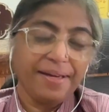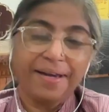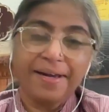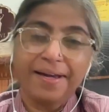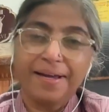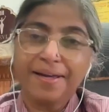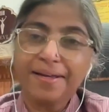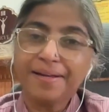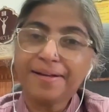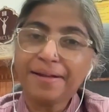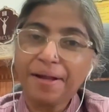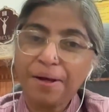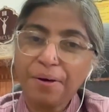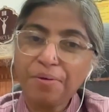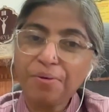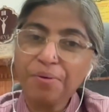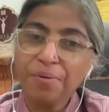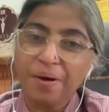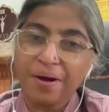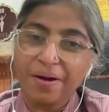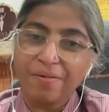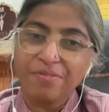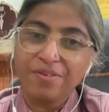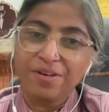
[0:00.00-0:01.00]
And now
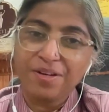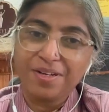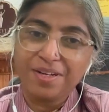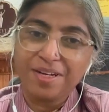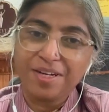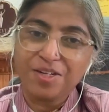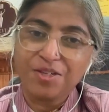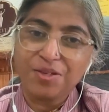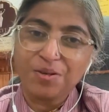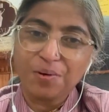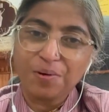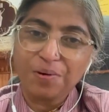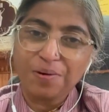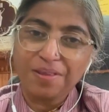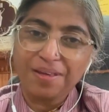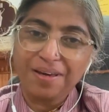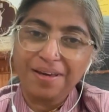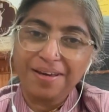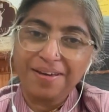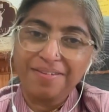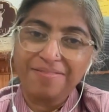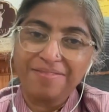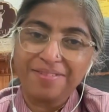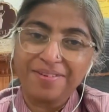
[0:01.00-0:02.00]
you have the TED Talk
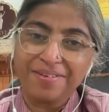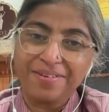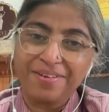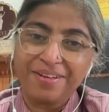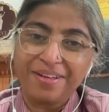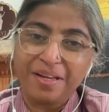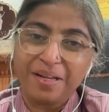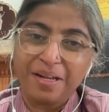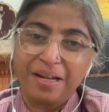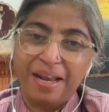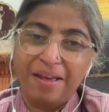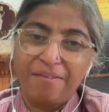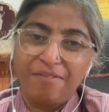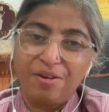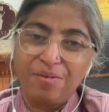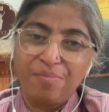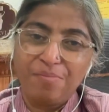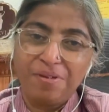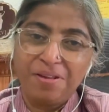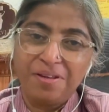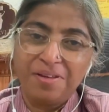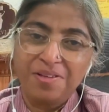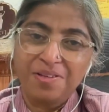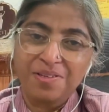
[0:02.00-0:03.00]
there,
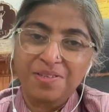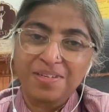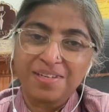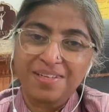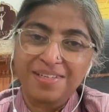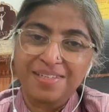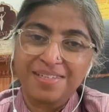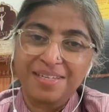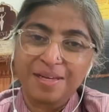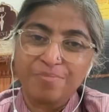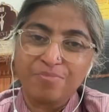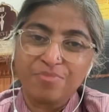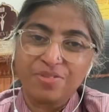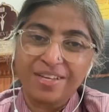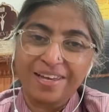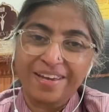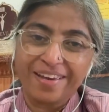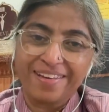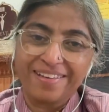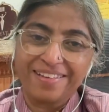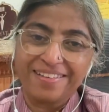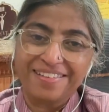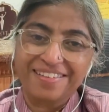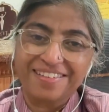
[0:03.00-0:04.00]
11 minutes and some
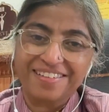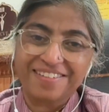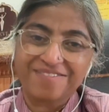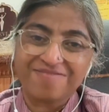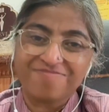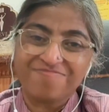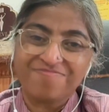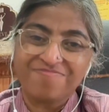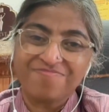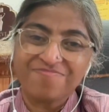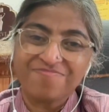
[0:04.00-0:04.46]
seconds,